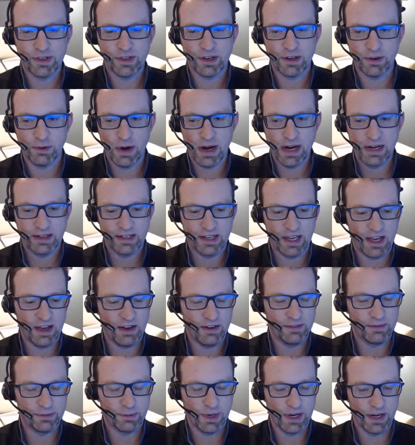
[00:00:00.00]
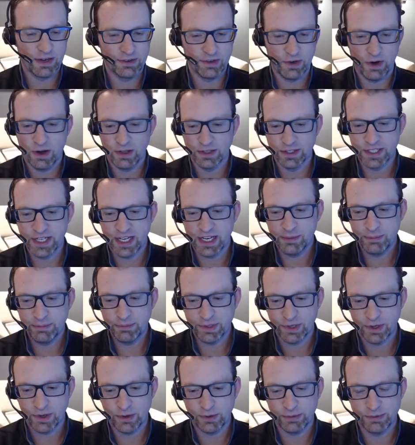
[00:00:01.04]
are great to have around all the time.
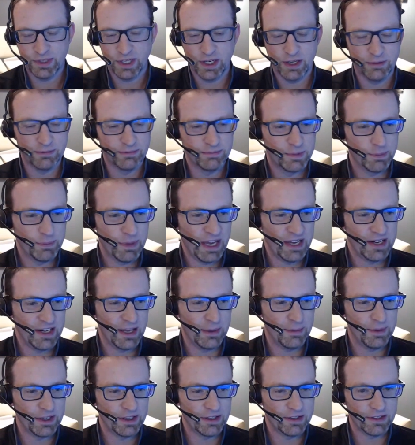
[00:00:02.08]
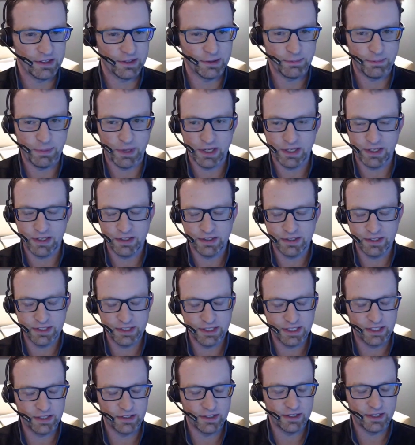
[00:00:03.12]
So, the pandemic is a
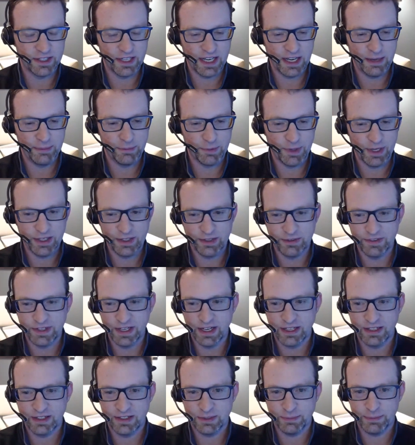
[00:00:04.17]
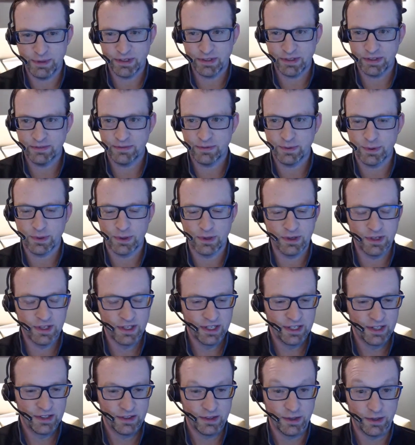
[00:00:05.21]
particularly good time, right? You've got, especially for
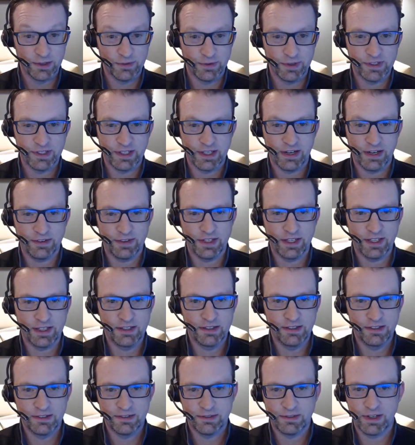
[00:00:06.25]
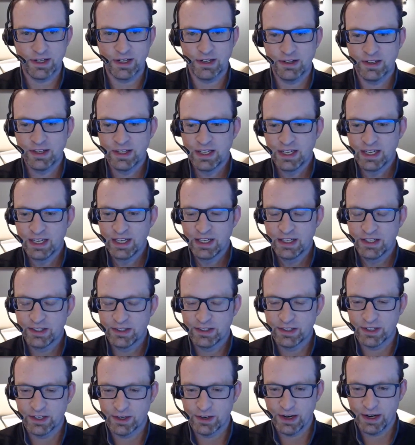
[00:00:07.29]
those of us that have kids, right?
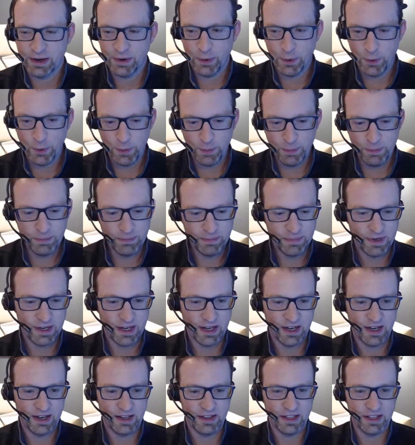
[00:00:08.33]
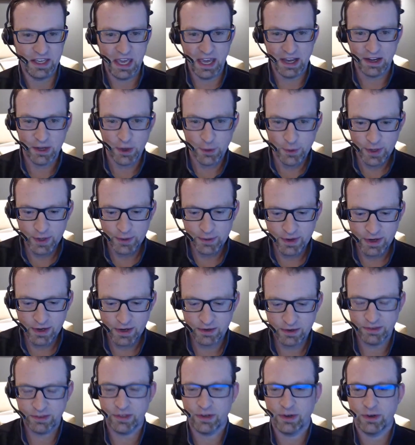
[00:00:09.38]
They're at home, they can't go
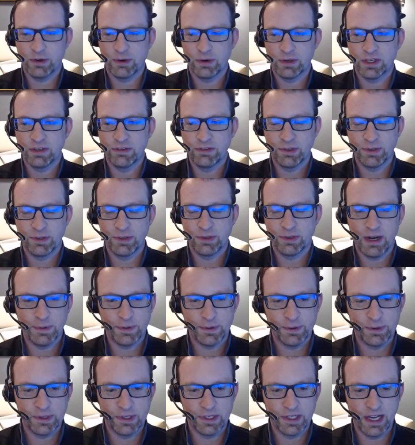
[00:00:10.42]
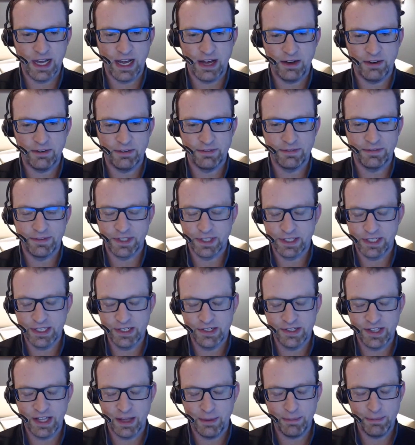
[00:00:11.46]
anywhere. So it gives you an opportunity to
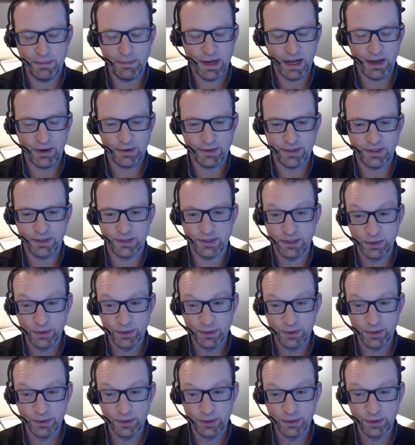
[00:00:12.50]
teach them how to